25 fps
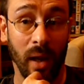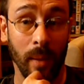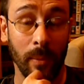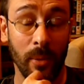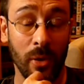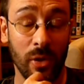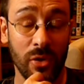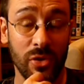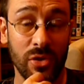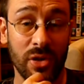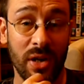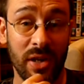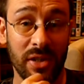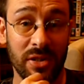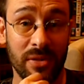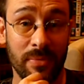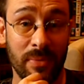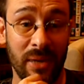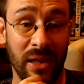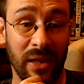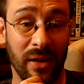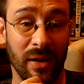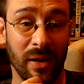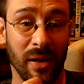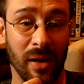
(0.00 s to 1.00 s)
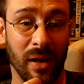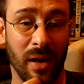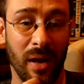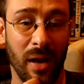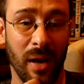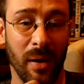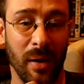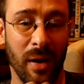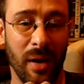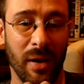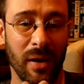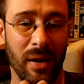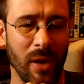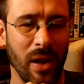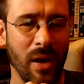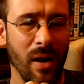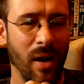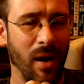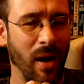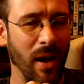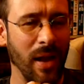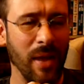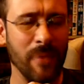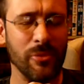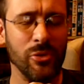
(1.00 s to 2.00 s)
I'm not trying to make
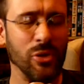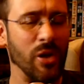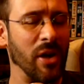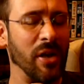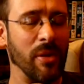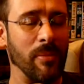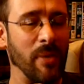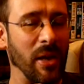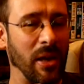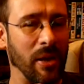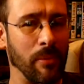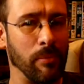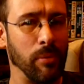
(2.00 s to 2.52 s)
I am trying to make